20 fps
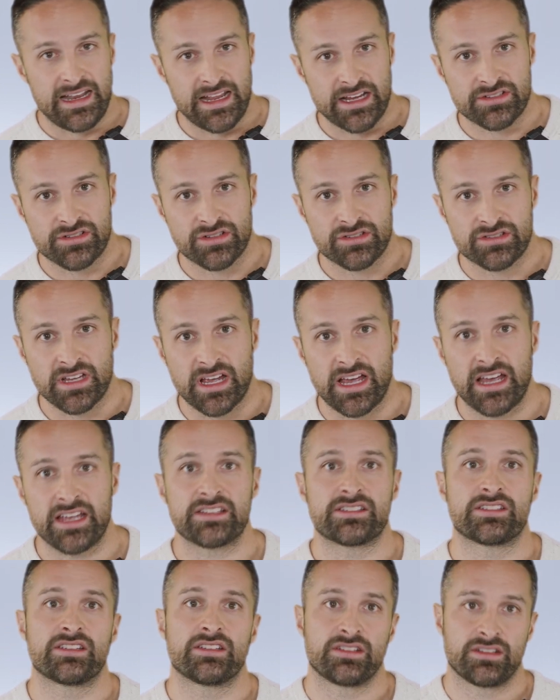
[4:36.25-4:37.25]

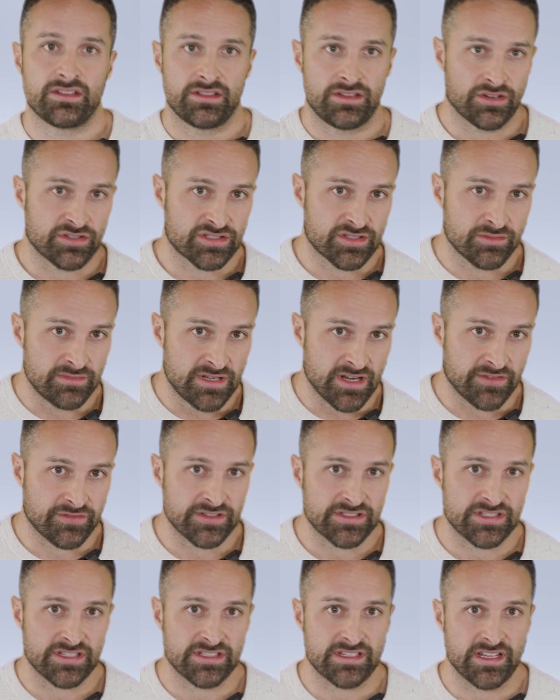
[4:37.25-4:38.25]
exercise, there's some
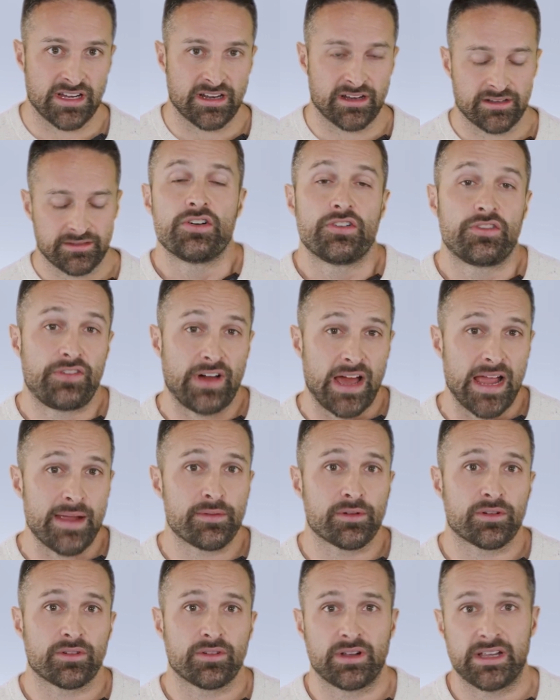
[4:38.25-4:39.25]
differences there.
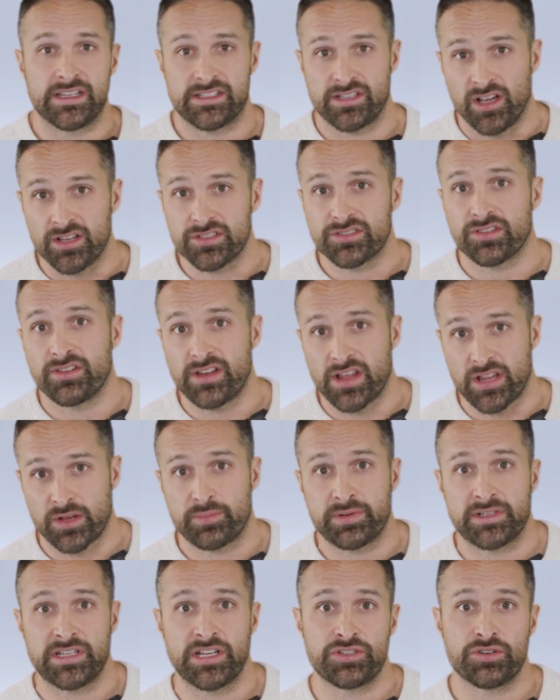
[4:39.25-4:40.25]
Fiber is also another
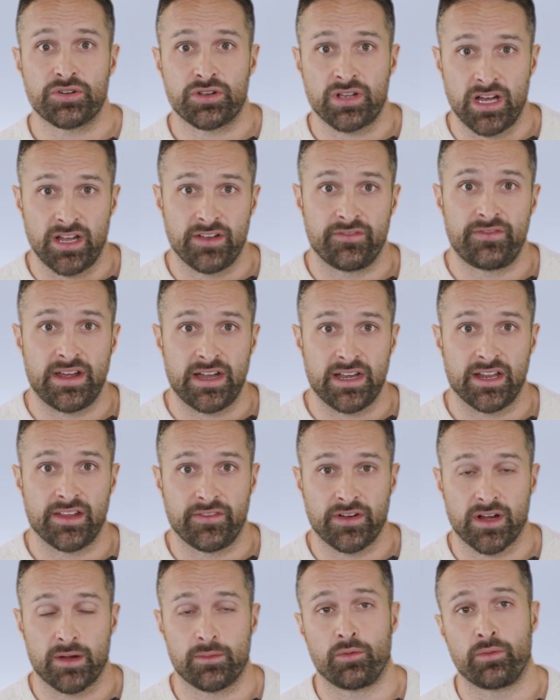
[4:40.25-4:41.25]
potential confounding
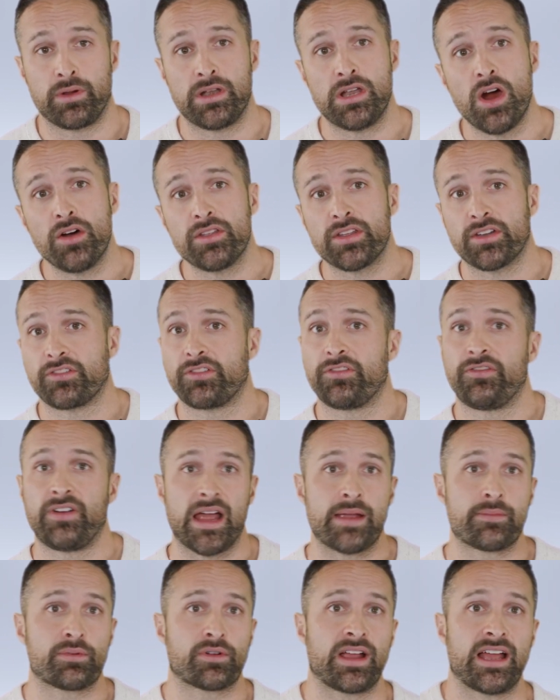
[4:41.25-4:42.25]
variable. We know that
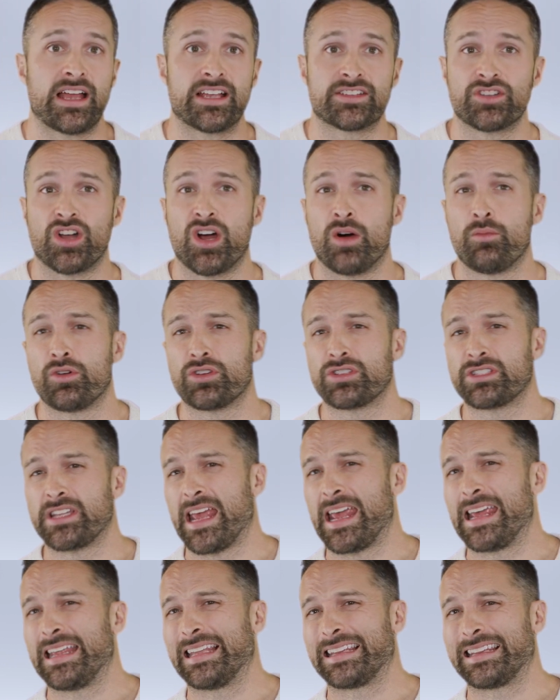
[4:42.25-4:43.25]
fiber has almost
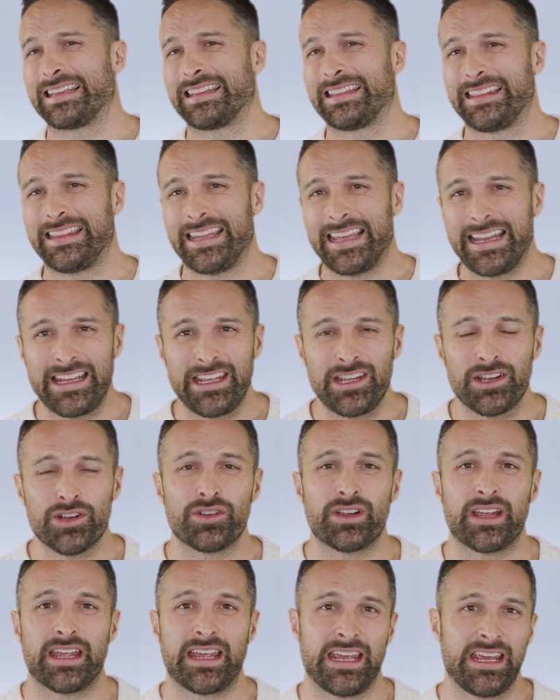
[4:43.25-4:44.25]
a
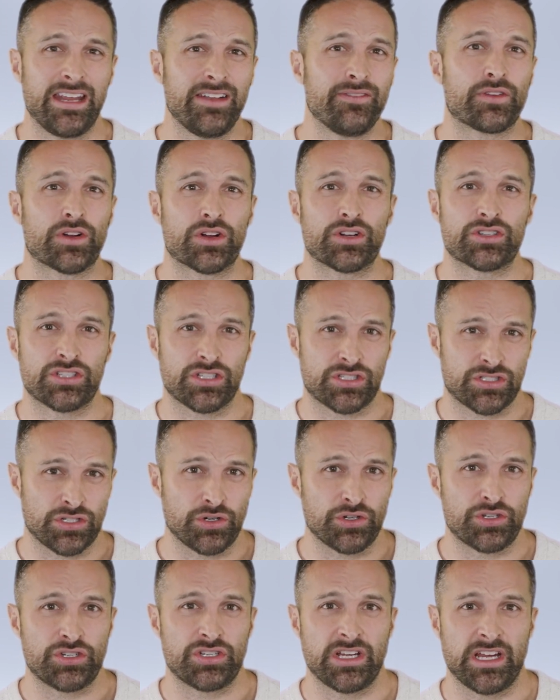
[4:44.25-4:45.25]
linear inverse
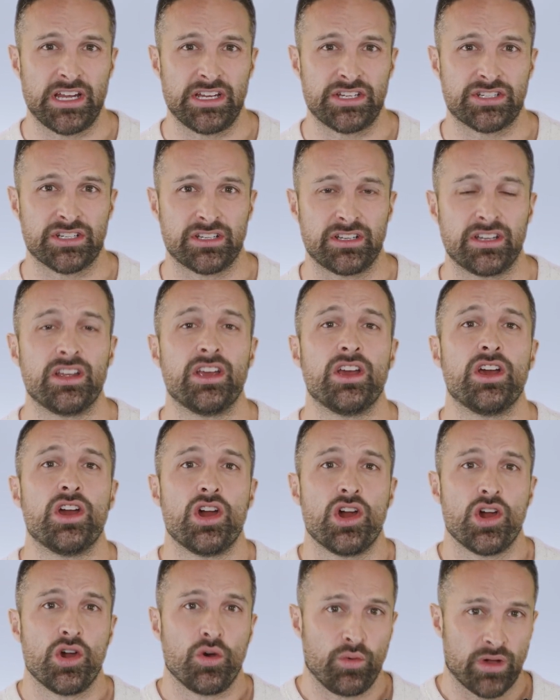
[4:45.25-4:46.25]
association
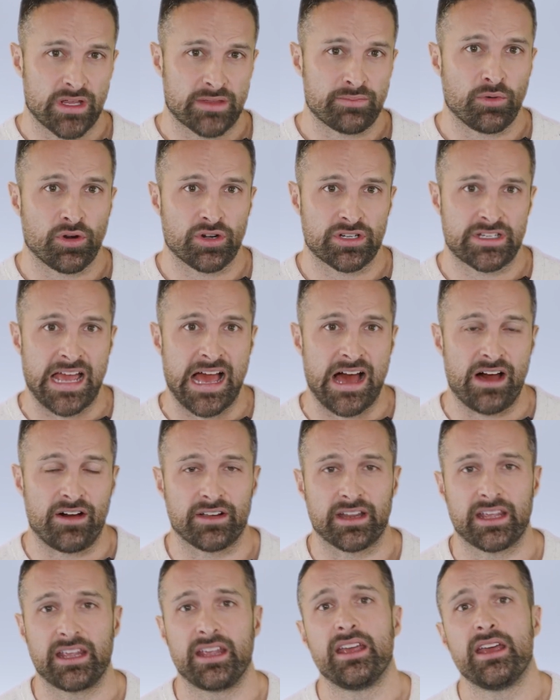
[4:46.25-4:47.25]
with
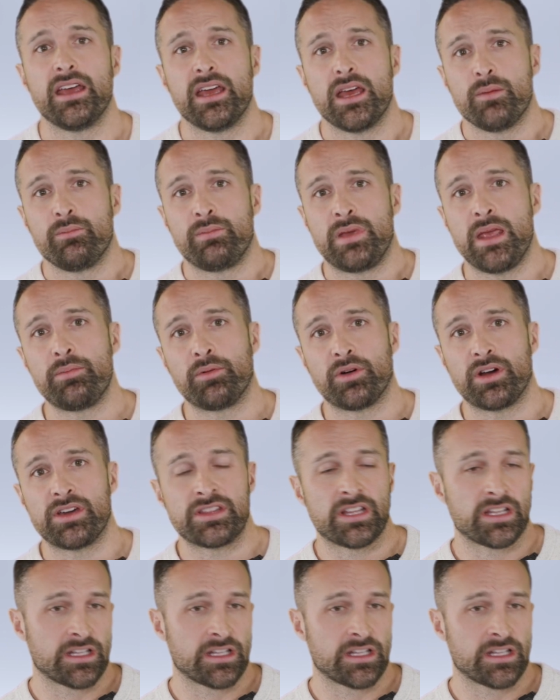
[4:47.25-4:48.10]
mortality. People in the